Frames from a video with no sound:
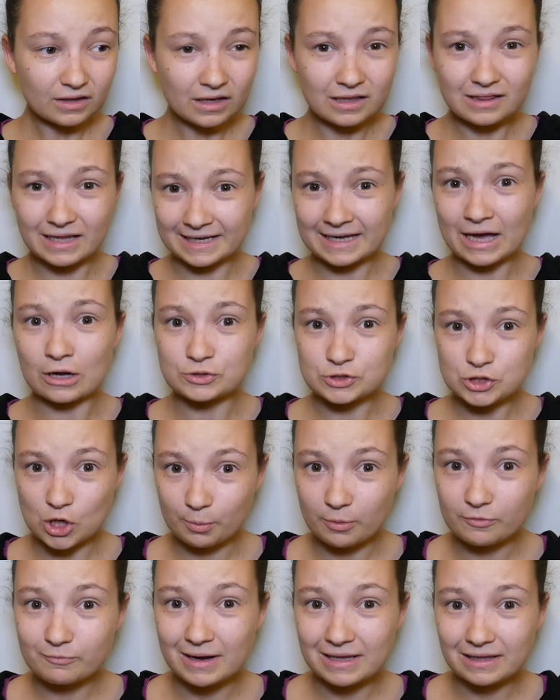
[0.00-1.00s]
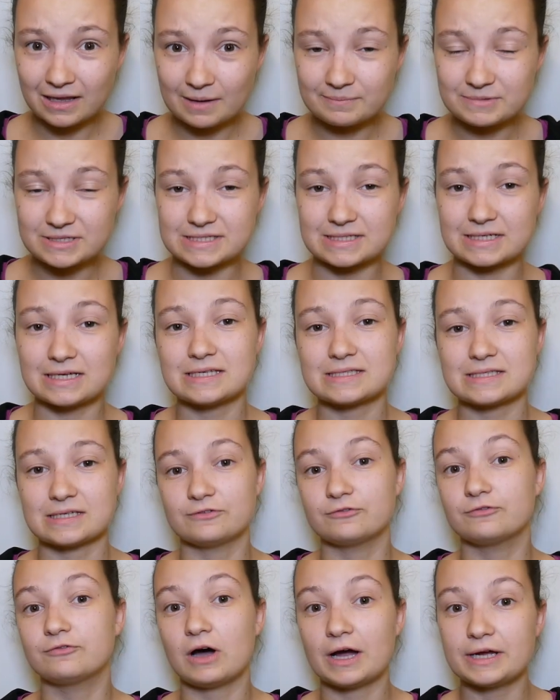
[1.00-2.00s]
like get on top of my Lyme disease
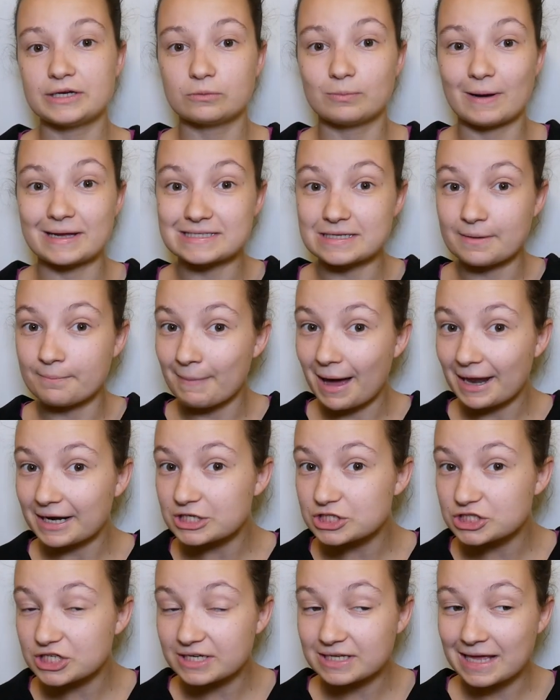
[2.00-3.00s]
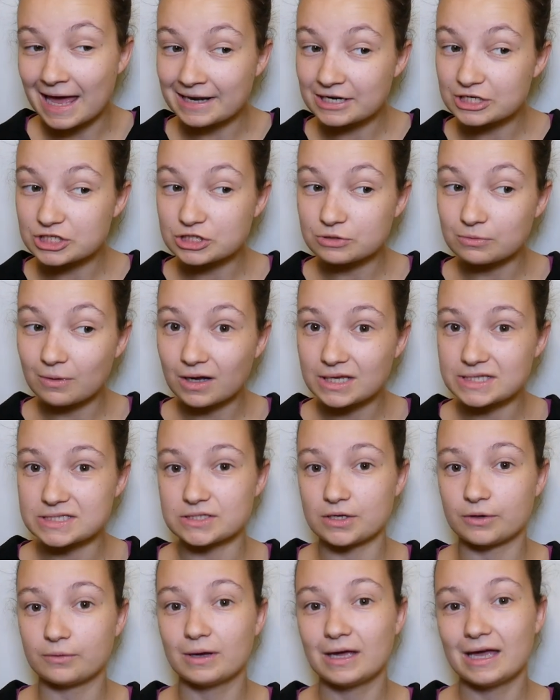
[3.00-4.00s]
and find a way to manage it energy wise.
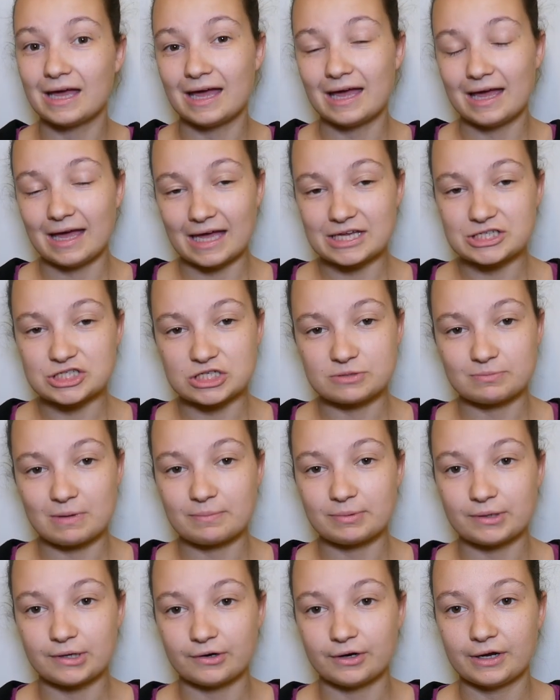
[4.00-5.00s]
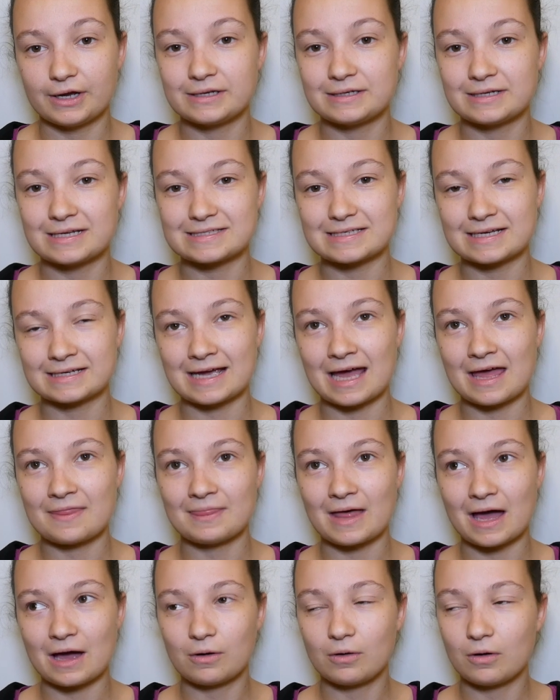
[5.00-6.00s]
So it's just my period, and it's
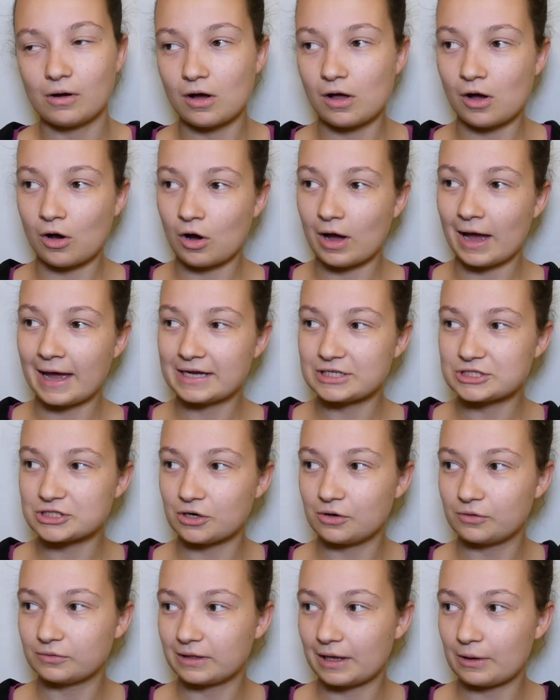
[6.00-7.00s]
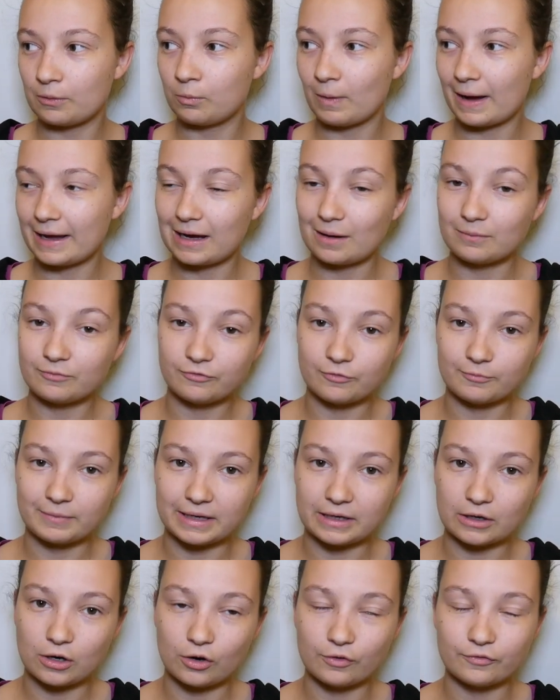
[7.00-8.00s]
again that age old like weigh up for
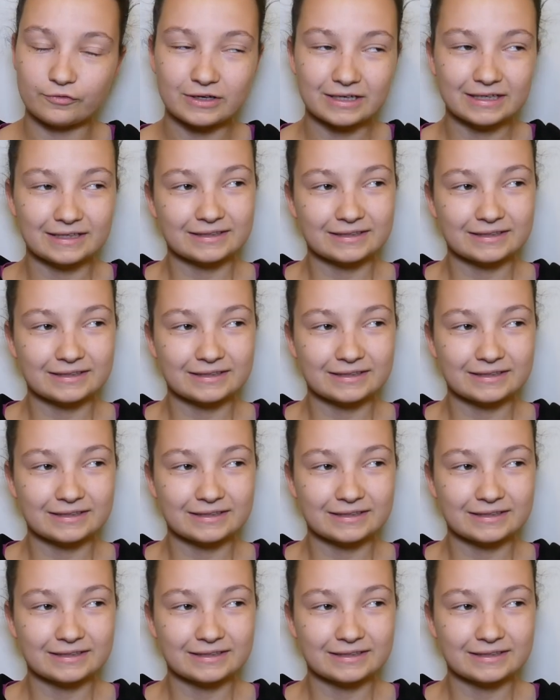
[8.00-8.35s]
me of,